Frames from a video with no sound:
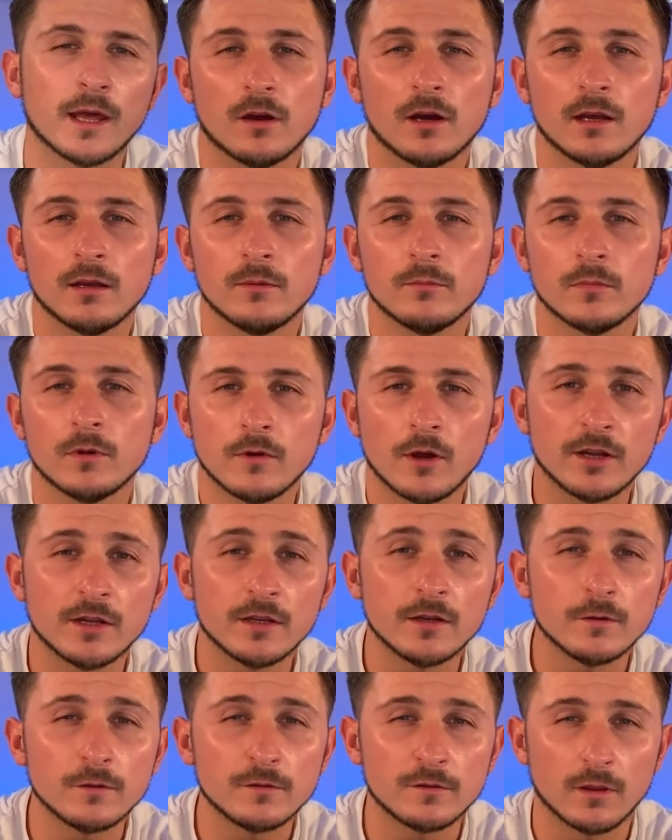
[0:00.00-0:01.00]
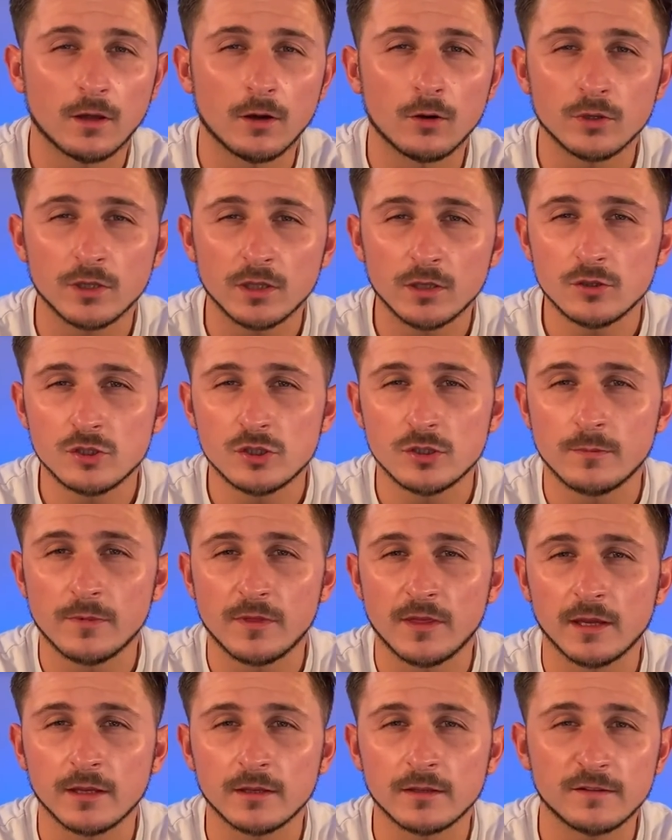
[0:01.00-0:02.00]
I'm very new to the whole YouTube thing.